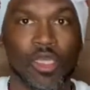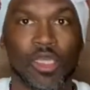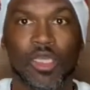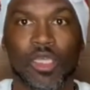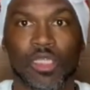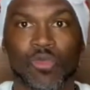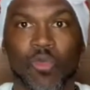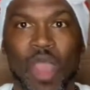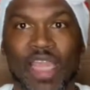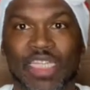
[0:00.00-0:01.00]
is
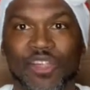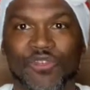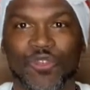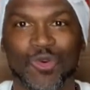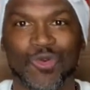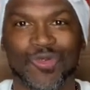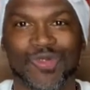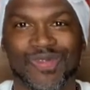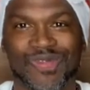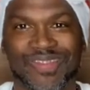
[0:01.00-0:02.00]
wonderful.
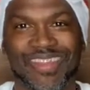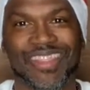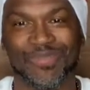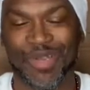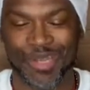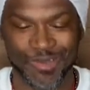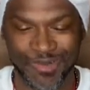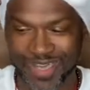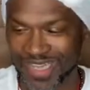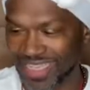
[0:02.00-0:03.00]
It's pretty cool, huh?
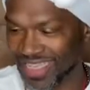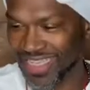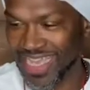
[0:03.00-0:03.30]
Yeah,